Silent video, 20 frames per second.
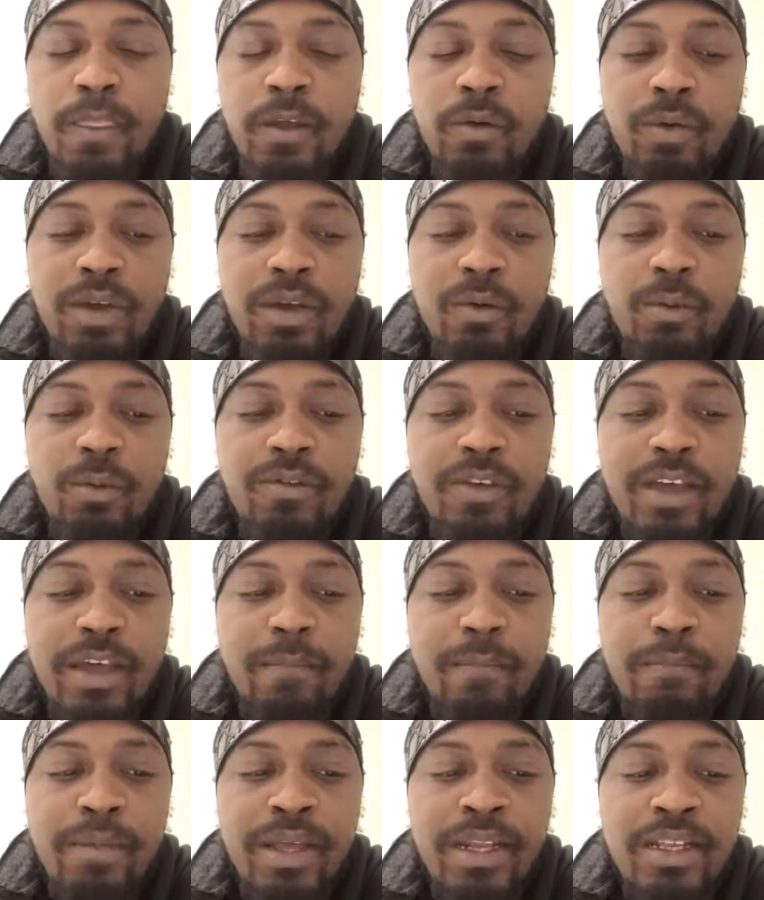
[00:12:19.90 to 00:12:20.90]
Right. We've
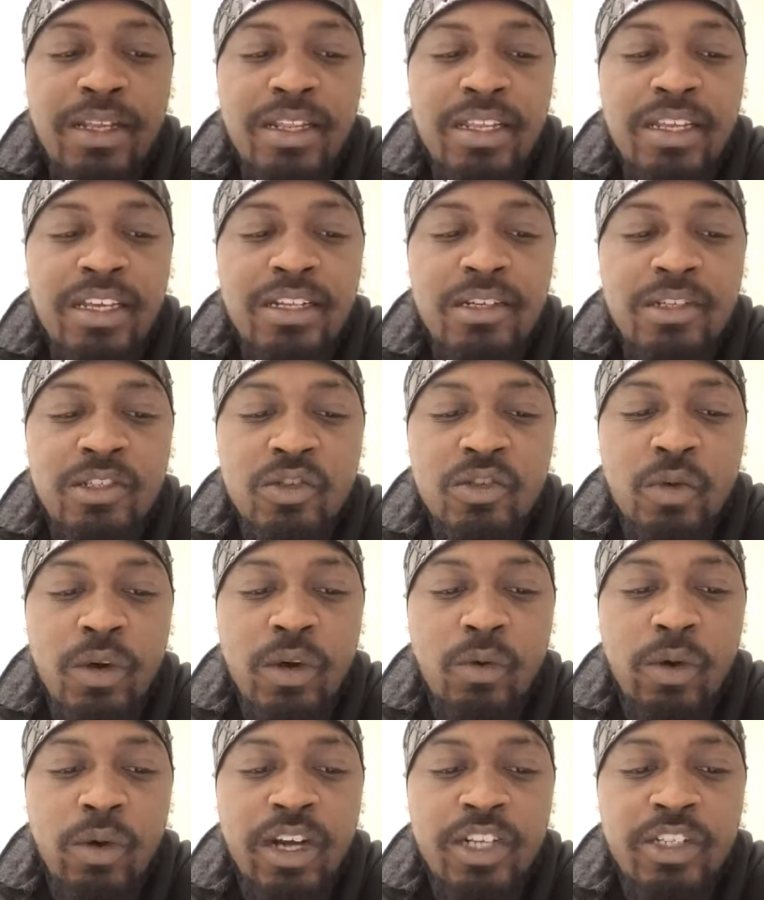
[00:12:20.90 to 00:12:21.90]
had many leaders who
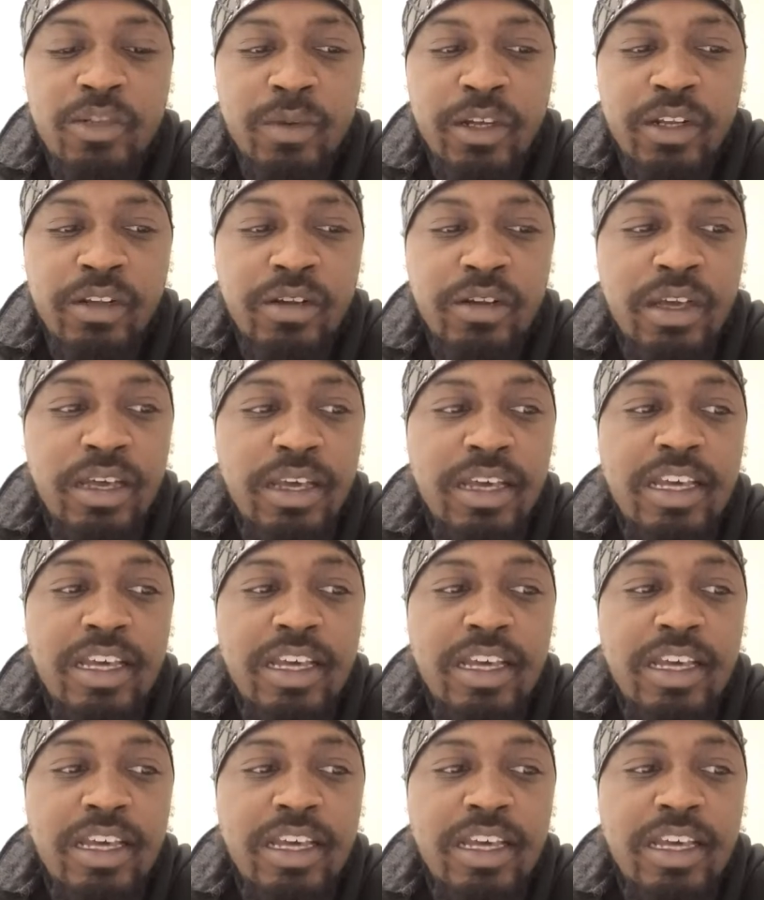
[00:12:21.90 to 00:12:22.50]
are watchmen.